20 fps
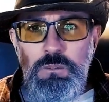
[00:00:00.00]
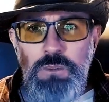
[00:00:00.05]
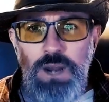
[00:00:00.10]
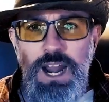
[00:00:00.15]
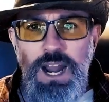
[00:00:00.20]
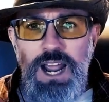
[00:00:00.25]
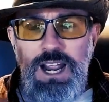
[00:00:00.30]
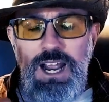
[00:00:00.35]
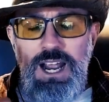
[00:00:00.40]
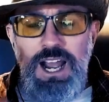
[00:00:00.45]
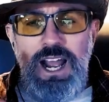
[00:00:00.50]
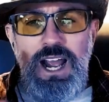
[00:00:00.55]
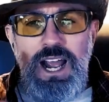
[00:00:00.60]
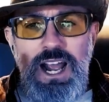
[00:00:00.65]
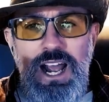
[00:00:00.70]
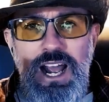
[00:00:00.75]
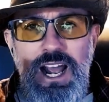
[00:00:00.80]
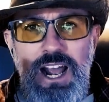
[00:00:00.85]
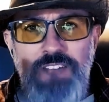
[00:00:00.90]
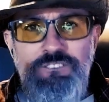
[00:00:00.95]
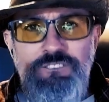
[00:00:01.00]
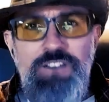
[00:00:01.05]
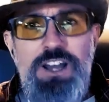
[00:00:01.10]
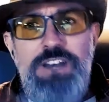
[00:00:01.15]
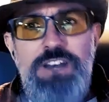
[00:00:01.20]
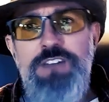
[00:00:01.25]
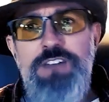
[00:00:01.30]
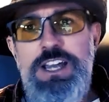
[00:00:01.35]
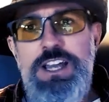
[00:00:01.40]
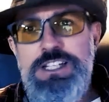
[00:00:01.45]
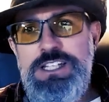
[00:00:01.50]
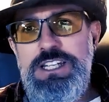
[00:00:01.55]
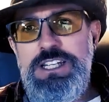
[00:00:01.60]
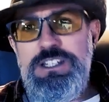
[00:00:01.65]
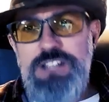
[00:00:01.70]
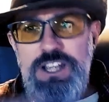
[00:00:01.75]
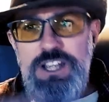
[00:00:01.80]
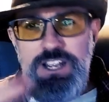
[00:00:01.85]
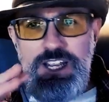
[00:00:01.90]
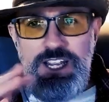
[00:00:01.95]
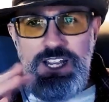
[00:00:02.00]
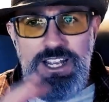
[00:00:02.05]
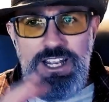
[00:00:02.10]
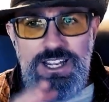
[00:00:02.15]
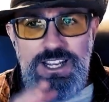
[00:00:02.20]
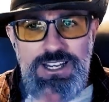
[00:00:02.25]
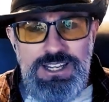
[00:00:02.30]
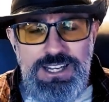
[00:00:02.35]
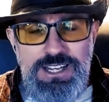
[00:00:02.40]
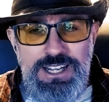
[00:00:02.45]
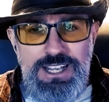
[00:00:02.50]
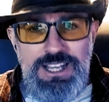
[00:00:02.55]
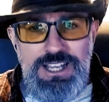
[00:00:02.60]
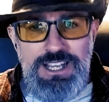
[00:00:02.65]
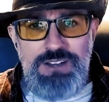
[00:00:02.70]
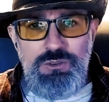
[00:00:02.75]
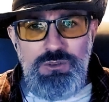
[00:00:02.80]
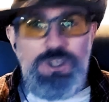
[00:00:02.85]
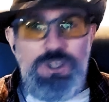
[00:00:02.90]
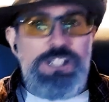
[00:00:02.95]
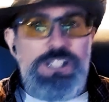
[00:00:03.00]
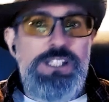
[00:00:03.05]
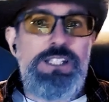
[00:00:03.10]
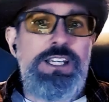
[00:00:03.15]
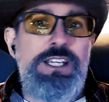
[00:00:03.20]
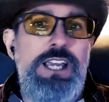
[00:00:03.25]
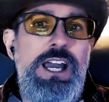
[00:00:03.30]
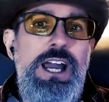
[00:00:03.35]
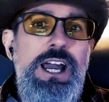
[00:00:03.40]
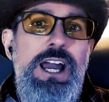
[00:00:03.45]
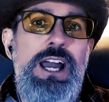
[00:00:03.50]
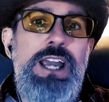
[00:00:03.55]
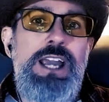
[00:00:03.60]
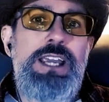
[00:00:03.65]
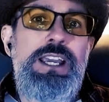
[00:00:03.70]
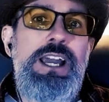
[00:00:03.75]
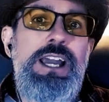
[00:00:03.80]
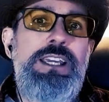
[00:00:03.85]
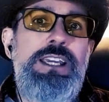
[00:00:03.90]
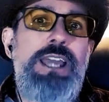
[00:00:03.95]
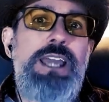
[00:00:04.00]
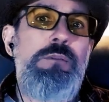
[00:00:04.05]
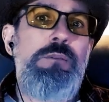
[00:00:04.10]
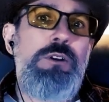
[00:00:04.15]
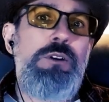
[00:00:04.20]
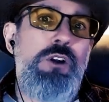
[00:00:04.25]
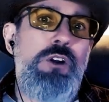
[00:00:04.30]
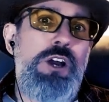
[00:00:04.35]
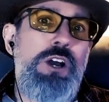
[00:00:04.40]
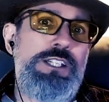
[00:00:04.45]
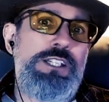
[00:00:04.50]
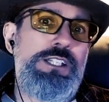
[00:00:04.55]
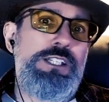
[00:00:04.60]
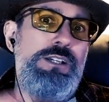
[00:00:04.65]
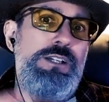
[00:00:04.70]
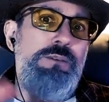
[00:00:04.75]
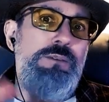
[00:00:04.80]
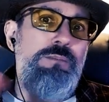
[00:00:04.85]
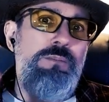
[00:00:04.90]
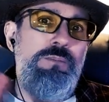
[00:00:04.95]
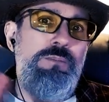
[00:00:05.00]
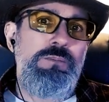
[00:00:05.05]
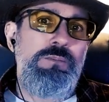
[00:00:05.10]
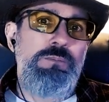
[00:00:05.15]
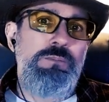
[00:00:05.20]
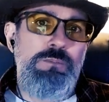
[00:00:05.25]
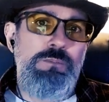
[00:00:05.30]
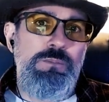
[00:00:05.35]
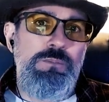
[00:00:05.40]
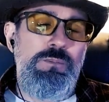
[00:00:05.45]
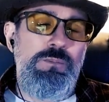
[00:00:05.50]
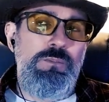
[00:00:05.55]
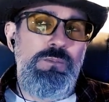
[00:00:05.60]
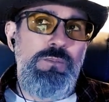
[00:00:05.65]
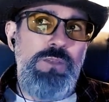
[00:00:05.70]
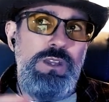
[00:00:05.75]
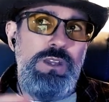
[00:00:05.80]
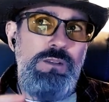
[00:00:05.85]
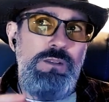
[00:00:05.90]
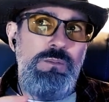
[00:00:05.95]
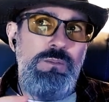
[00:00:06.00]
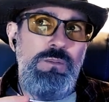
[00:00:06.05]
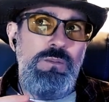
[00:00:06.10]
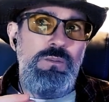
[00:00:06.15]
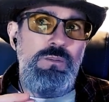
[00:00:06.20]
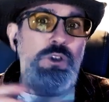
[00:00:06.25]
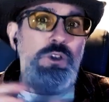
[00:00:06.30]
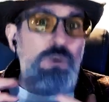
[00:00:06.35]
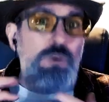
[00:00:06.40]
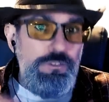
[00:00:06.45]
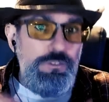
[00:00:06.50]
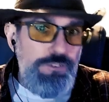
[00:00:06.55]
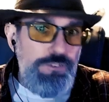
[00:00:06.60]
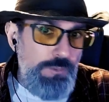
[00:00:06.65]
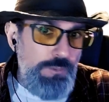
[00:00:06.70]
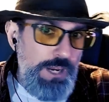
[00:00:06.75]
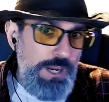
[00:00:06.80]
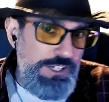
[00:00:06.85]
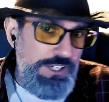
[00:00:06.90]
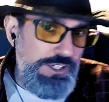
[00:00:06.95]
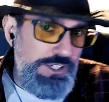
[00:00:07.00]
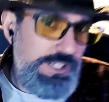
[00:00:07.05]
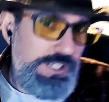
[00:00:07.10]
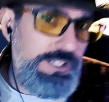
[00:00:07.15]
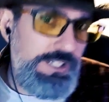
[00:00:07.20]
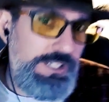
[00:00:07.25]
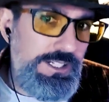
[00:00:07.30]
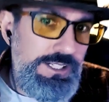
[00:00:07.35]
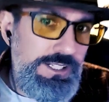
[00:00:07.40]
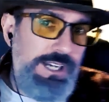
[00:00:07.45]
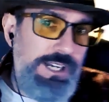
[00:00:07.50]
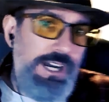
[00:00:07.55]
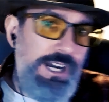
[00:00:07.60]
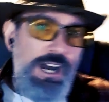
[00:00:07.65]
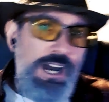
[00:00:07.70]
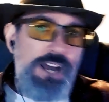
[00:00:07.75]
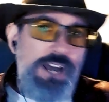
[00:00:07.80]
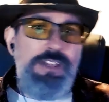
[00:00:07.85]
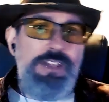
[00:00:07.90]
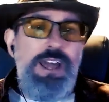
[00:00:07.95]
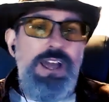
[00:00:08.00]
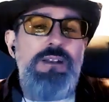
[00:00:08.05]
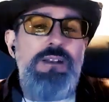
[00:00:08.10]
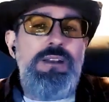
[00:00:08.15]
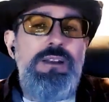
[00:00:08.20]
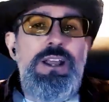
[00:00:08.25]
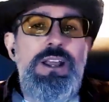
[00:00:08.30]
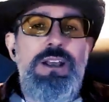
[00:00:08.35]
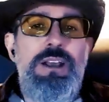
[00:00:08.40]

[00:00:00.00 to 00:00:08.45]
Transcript: but I find it fascinating. And recently I came across some new information that